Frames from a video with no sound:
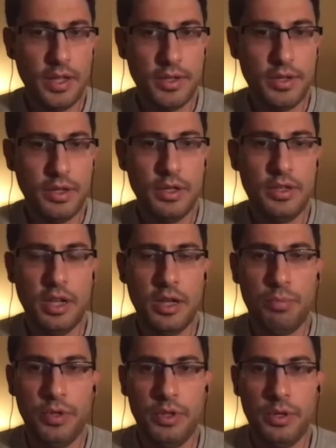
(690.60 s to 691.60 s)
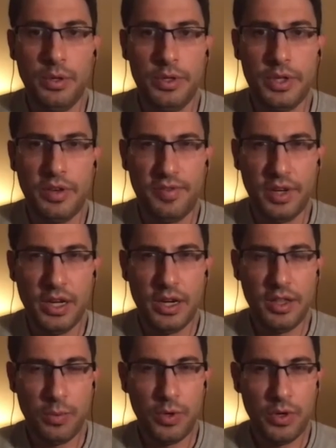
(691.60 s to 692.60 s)
a good template though, because I forget. I
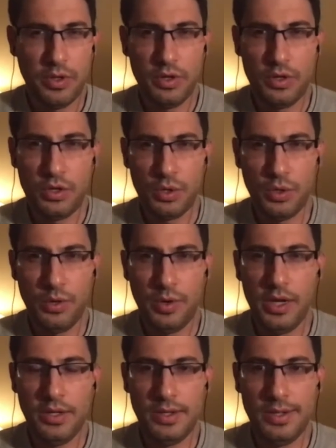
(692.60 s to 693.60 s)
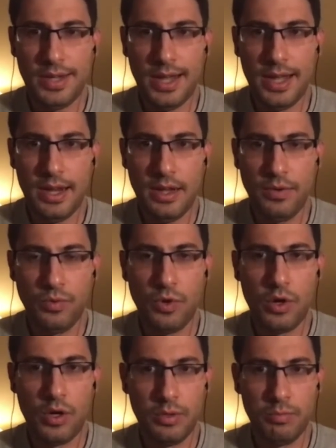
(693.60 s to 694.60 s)
think one of the Detroit races had a
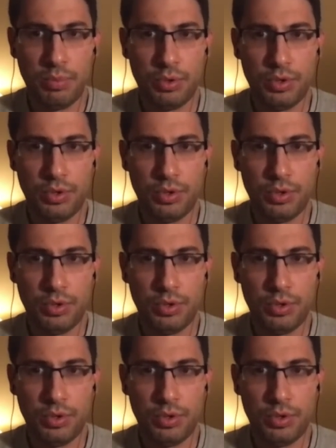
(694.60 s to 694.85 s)
long